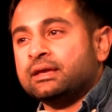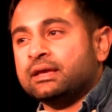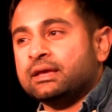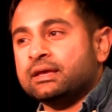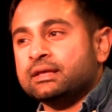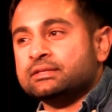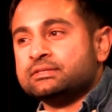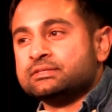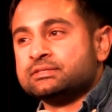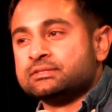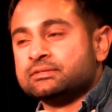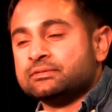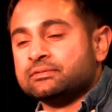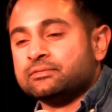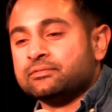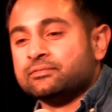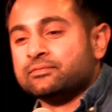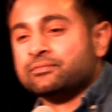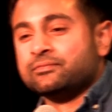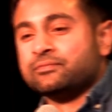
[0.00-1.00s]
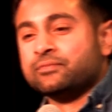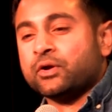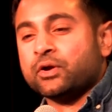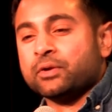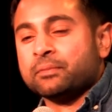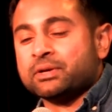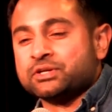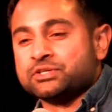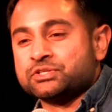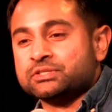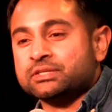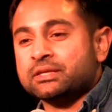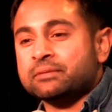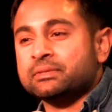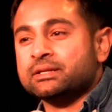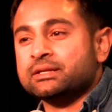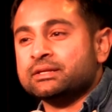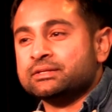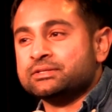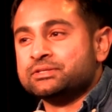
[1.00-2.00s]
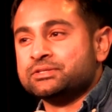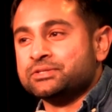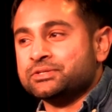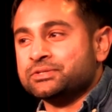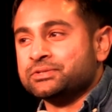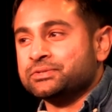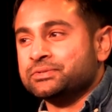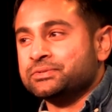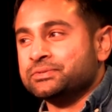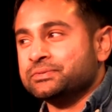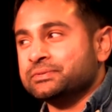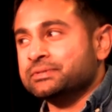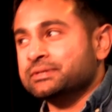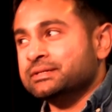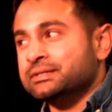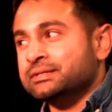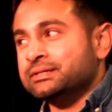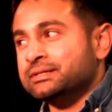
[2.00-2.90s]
it's very much limited to